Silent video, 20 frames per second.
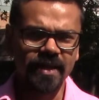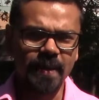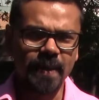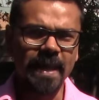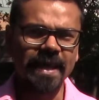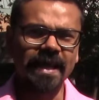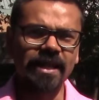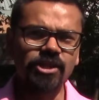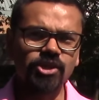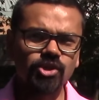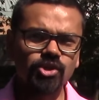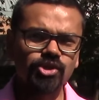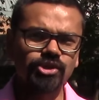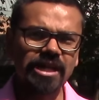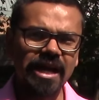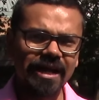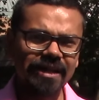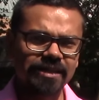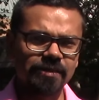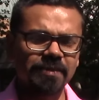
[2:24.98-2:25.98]
they can use
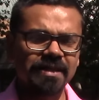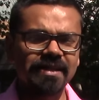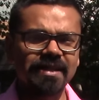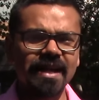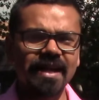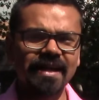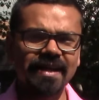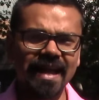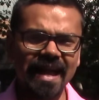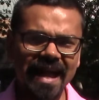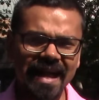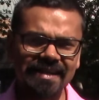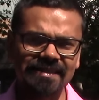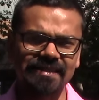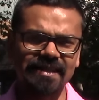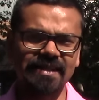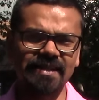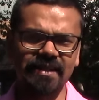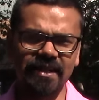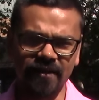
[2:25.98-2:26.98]
the ultimate guide as
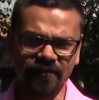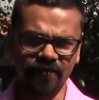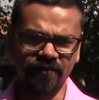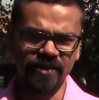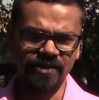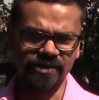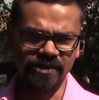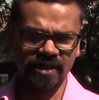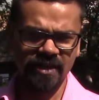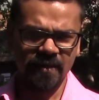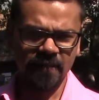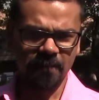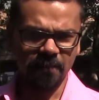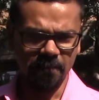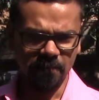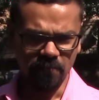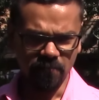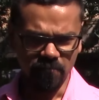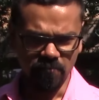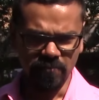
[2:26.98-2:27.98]
a reference
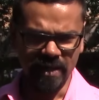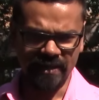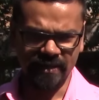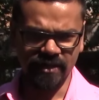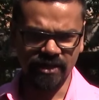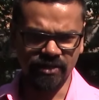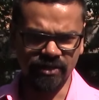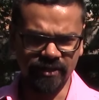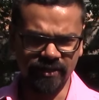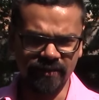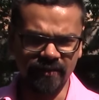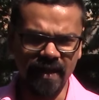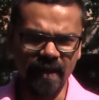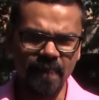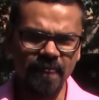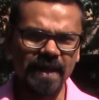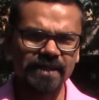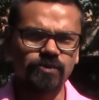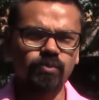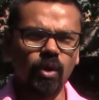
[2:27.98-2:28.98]
material.
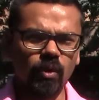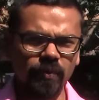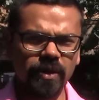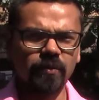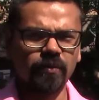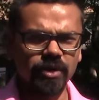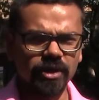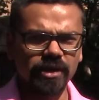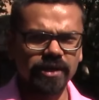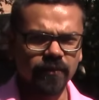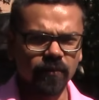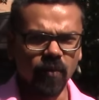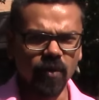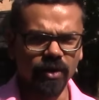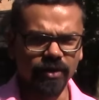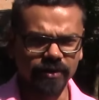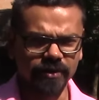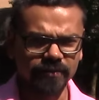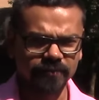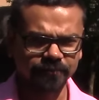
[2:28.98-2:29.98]
And that's what we really
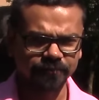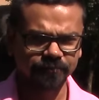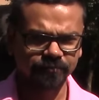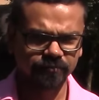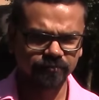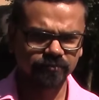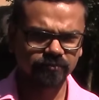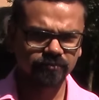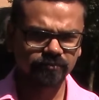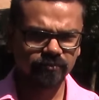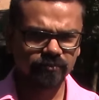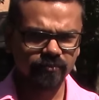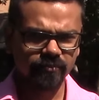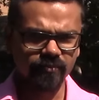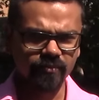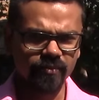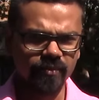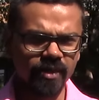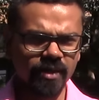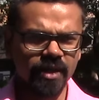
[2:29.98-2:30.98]
want.
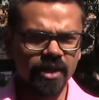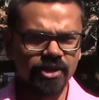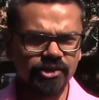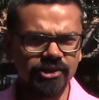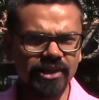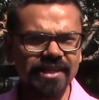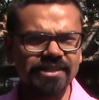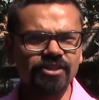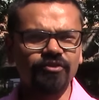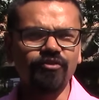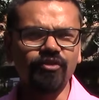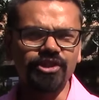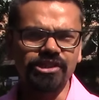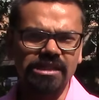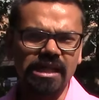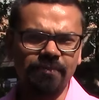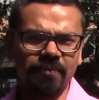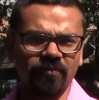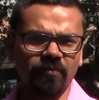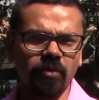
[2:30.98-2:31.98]
So that's the first
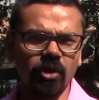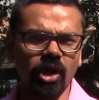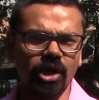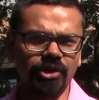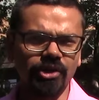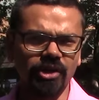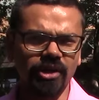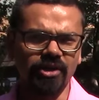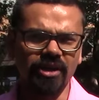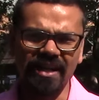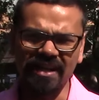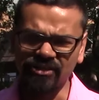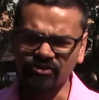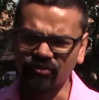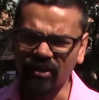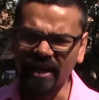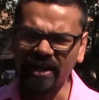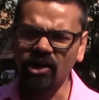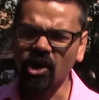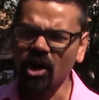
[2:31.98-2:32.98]
type of blog you can write. It's
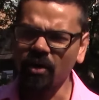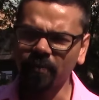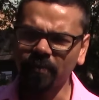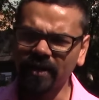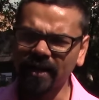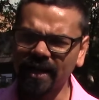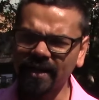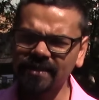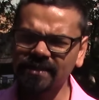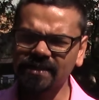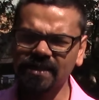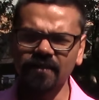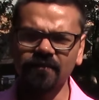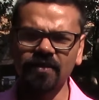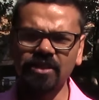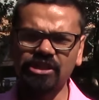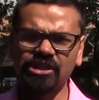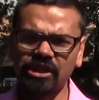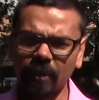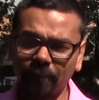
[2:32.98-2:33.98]
very comprehensive.
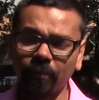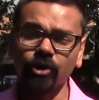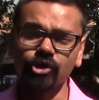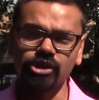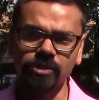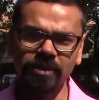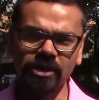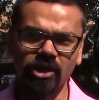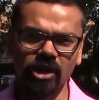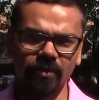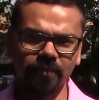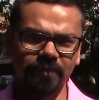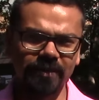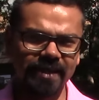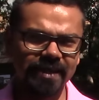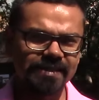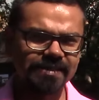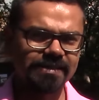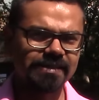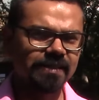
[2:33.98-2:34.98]
It's supposed to be
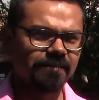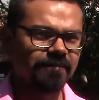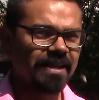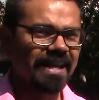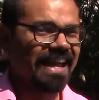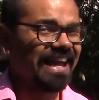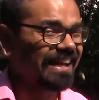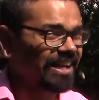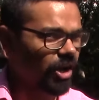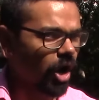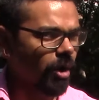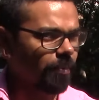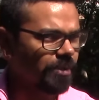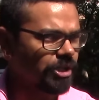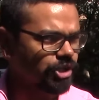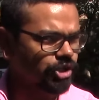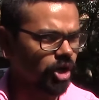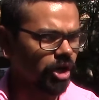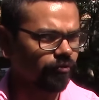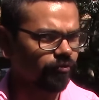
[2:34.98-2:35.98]
comprehensive. It cannot be
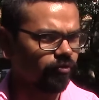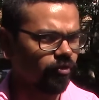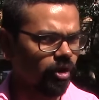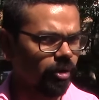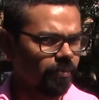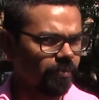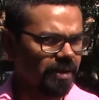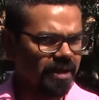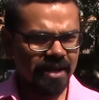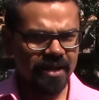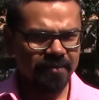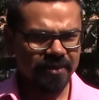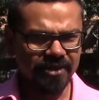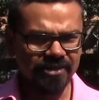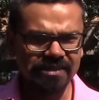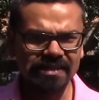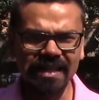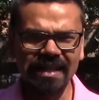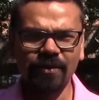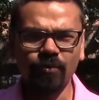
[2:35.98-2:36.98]
short form,
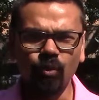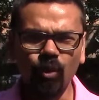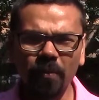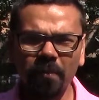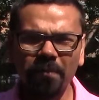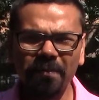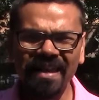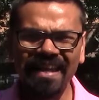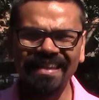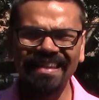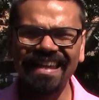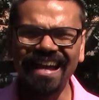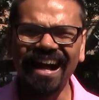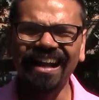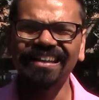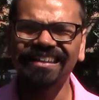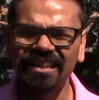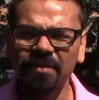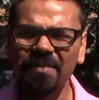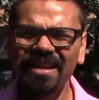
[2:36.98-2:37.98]
because then it wouldn't be the
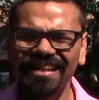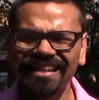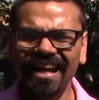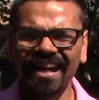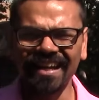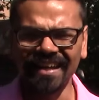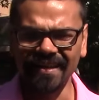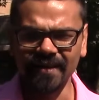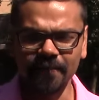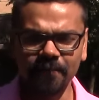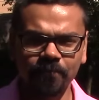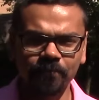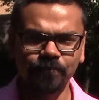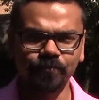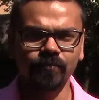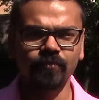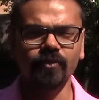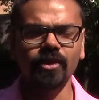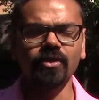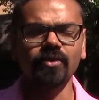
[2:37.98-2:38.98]
ultimate guide.
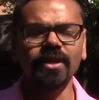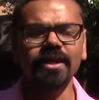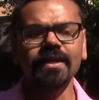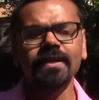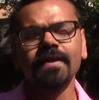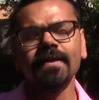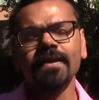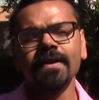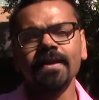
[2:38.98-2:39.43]
All right.